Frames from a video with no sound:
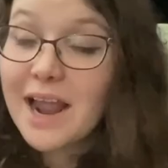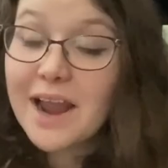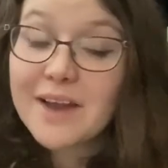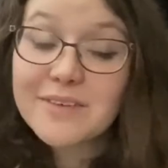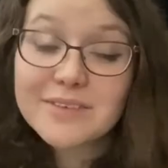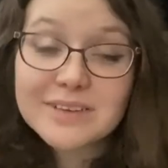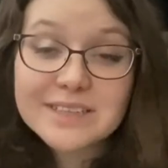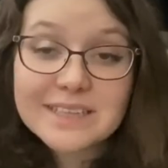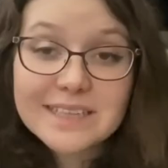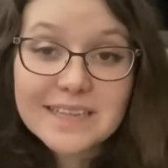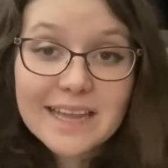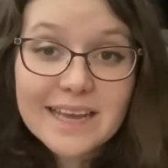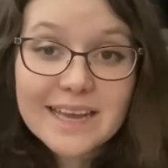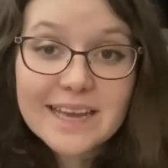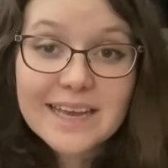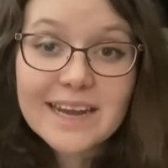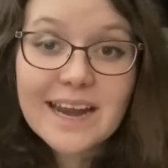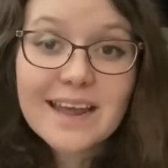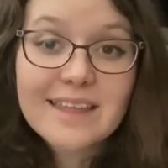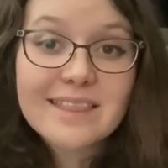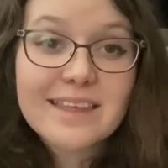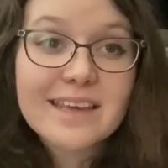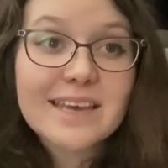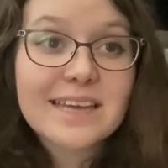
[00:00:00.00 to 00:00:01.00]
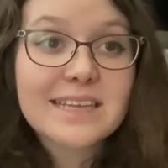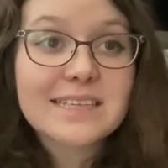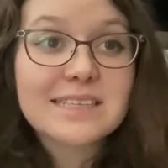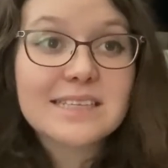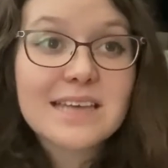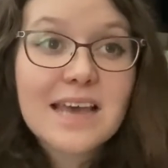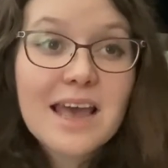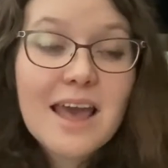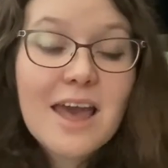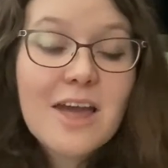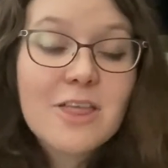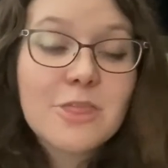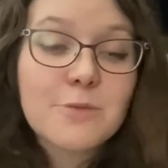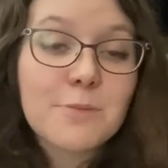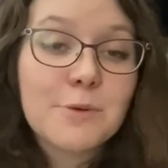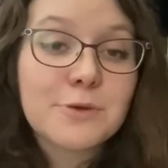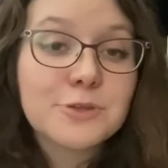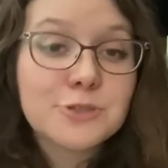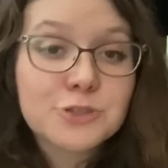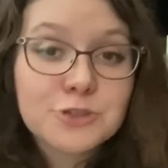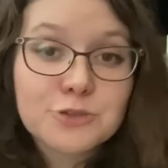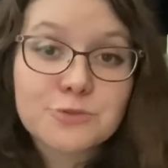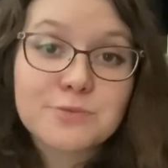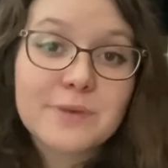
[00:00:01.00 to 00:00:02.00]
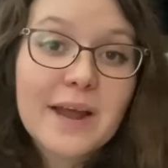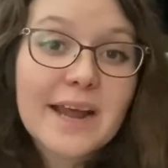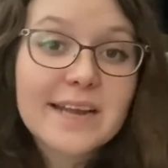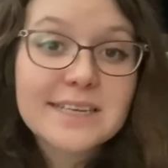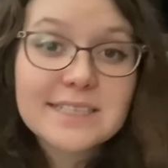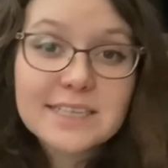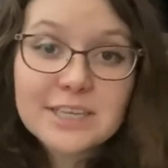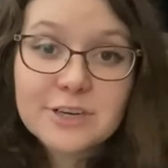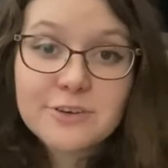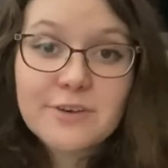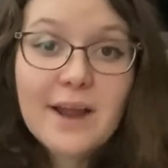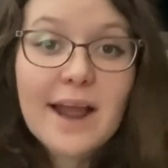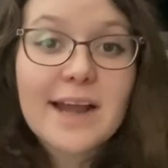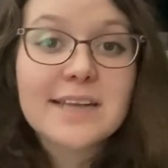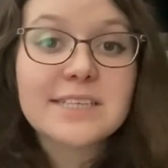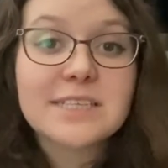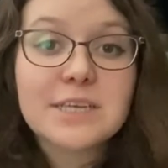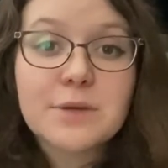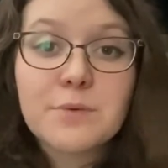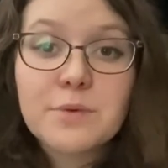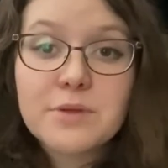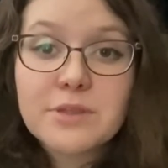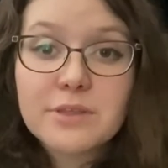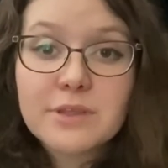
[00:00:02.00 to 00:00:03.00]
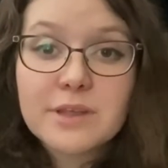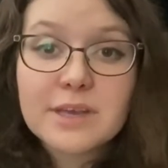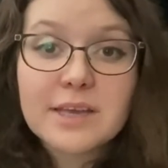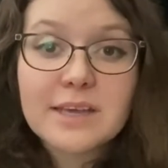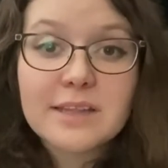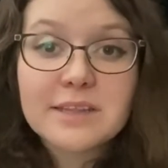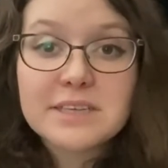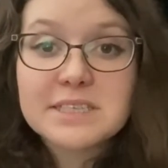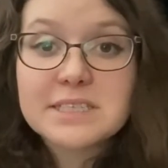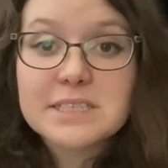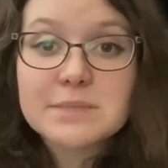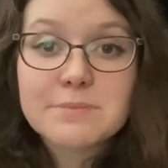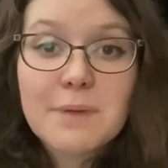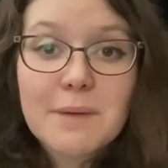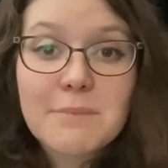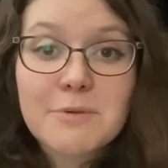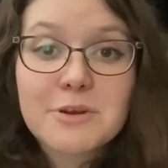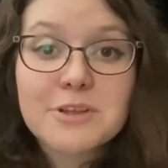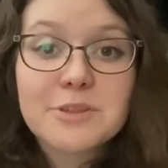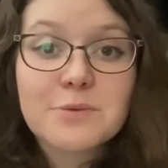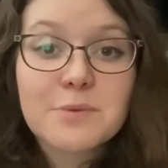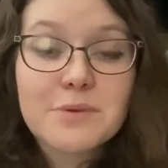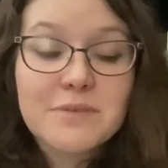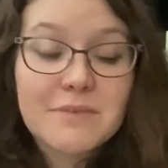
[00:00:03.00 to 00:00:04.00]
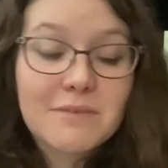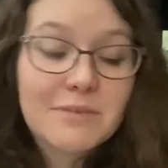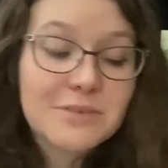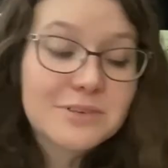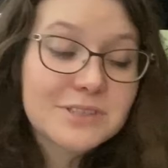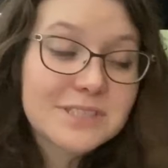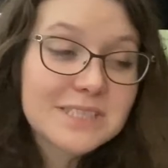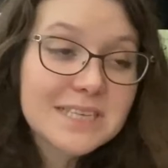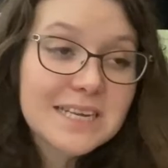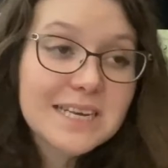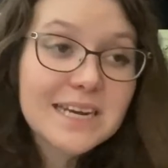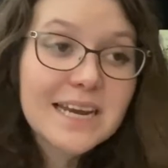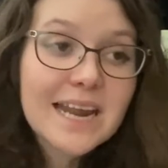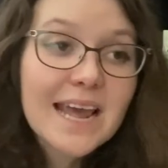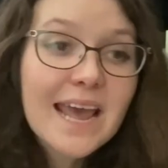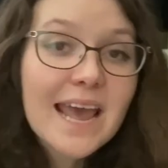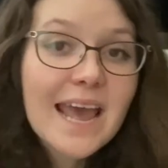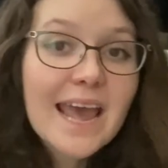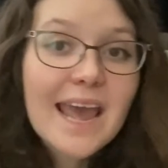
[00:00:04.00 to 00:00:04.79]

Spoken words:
I really like it. I think it's the most direct interacting with Achilles' memory that we've ever seen,